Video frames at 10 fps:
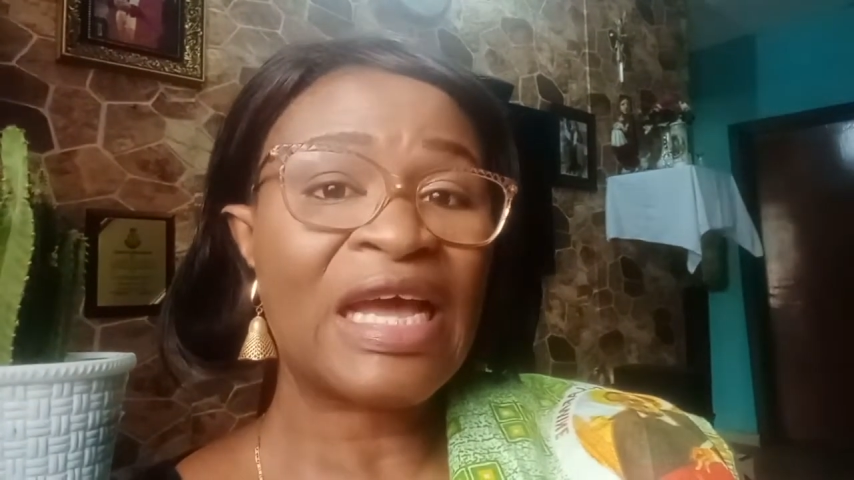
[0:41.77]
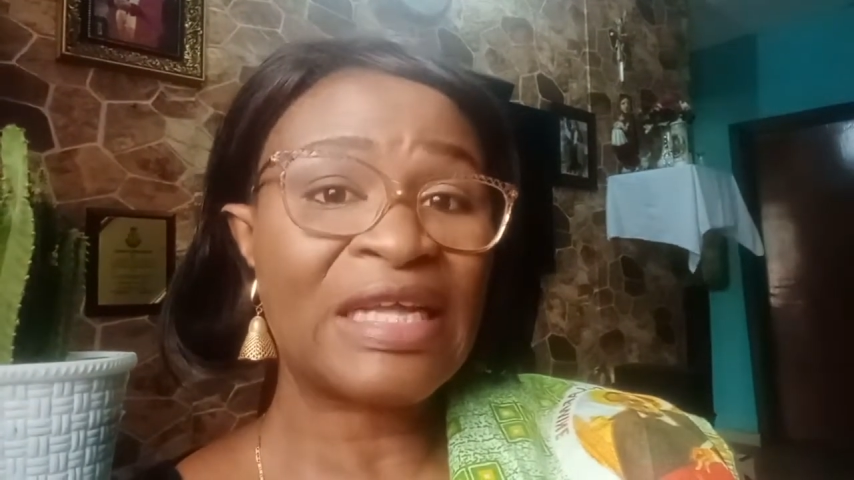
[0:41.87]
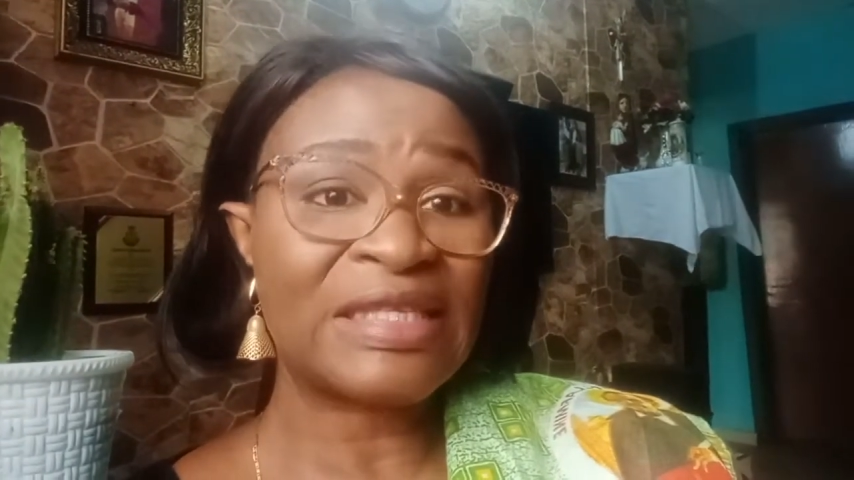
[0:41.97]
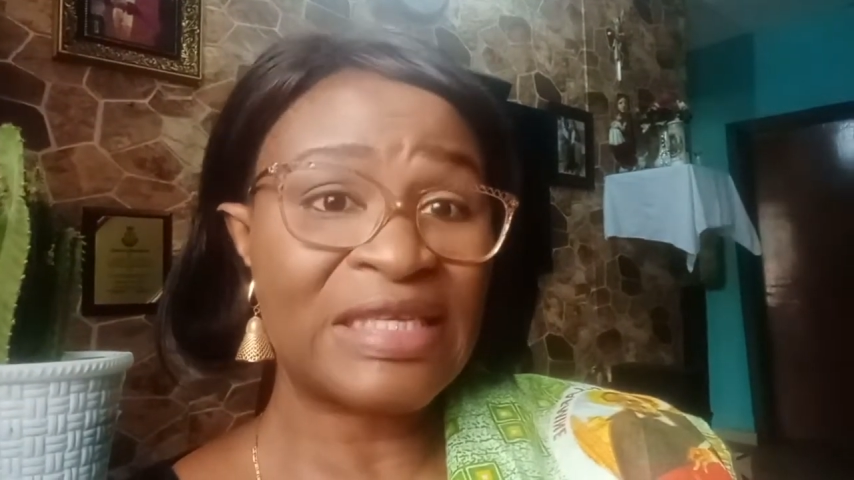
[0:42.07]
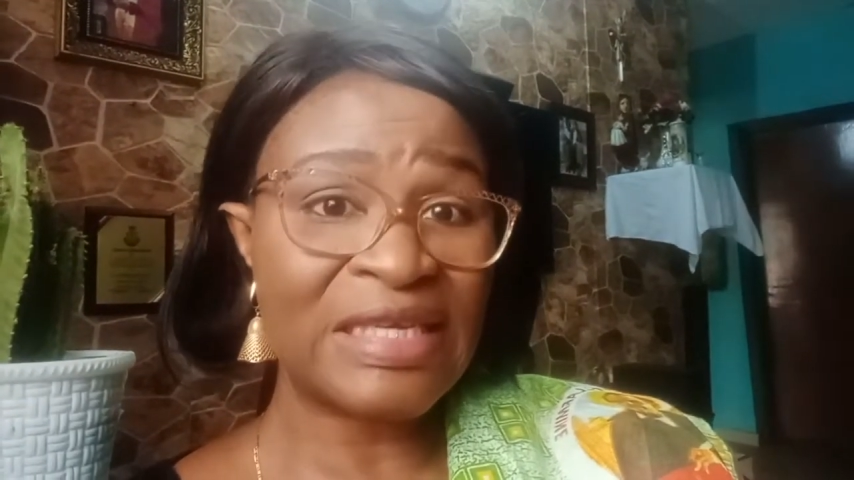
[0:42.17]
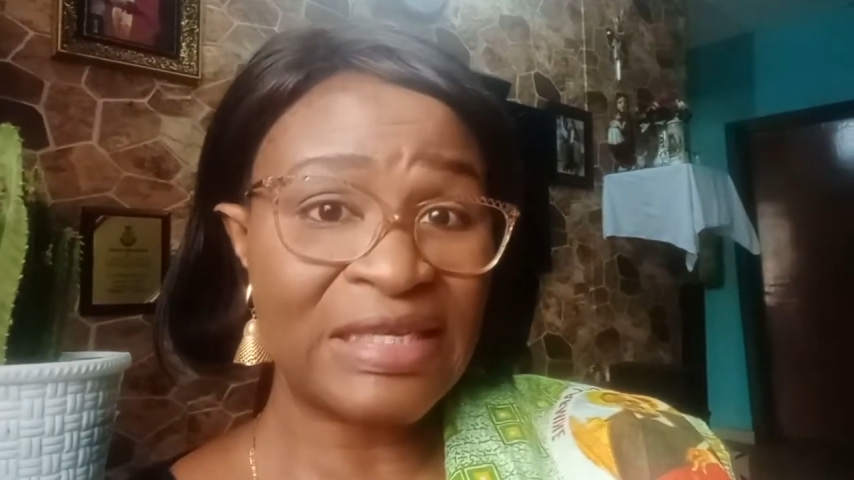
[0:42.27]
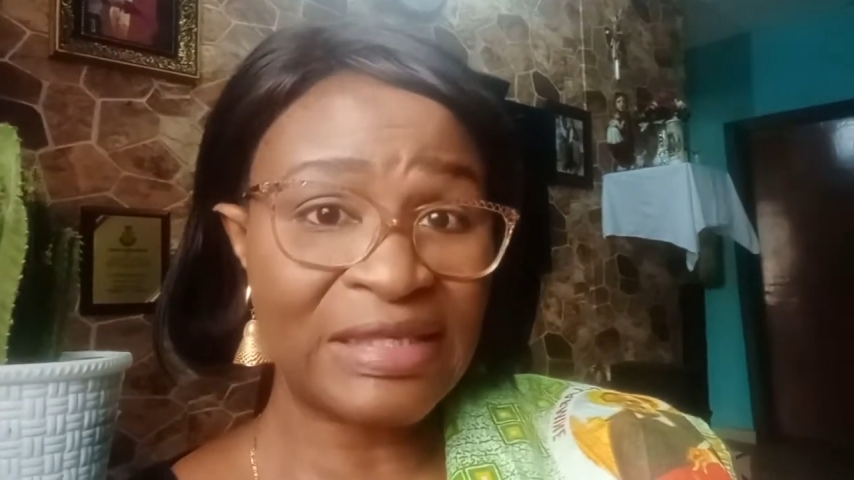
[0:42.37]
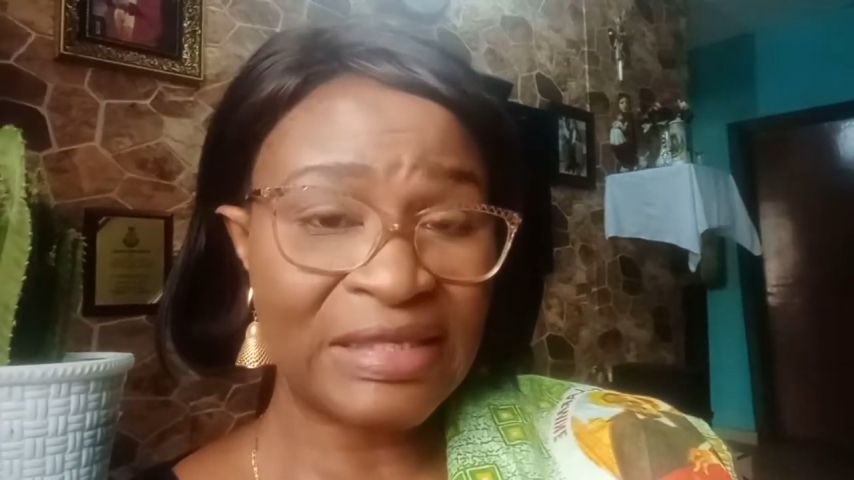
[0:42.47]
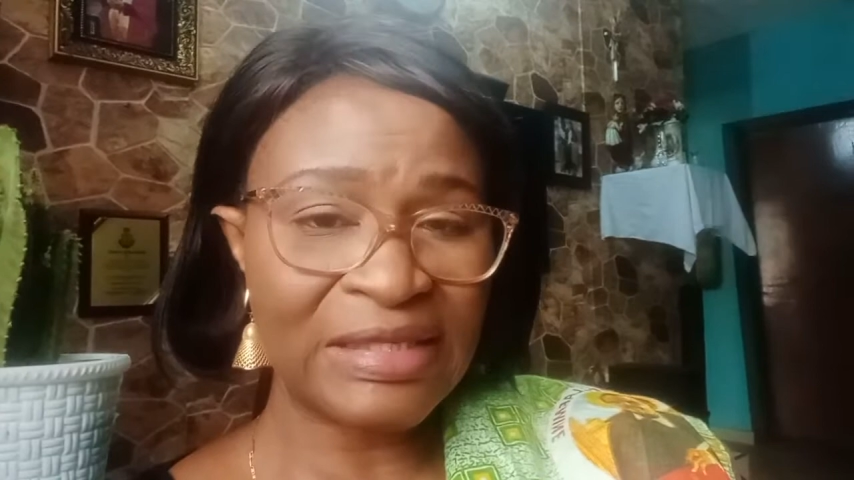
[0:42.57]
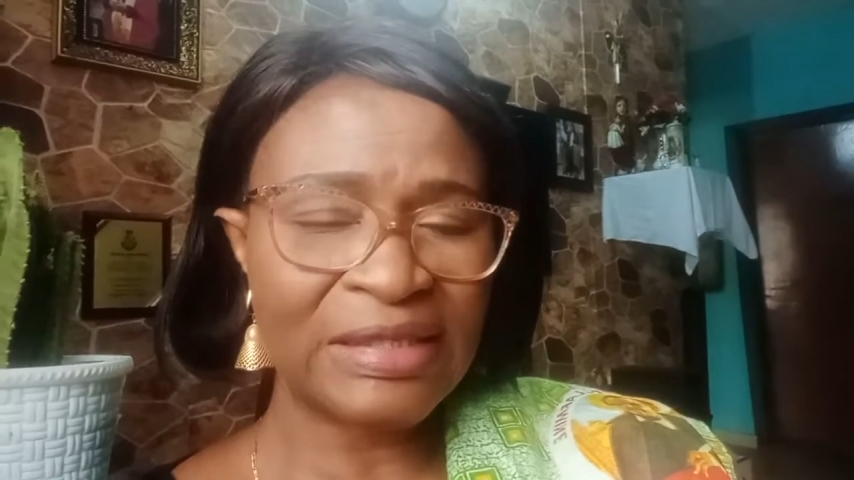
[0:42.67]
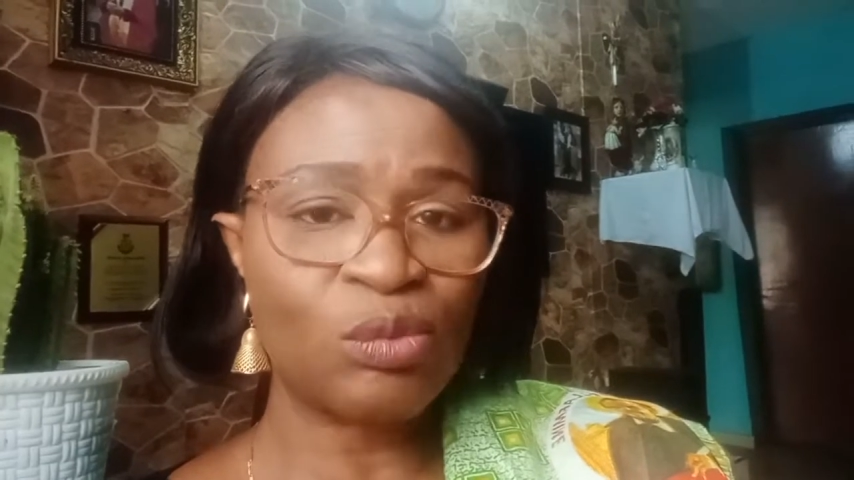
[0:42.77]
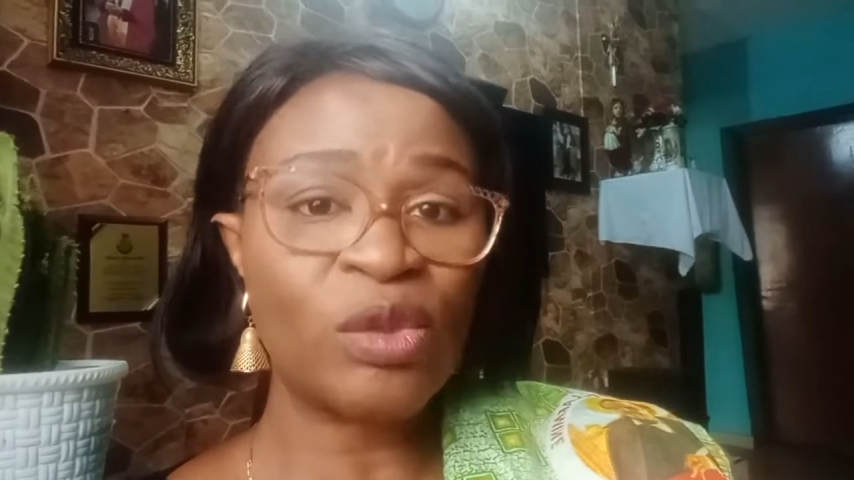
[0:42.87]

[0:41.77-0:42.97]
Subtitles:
catechesis,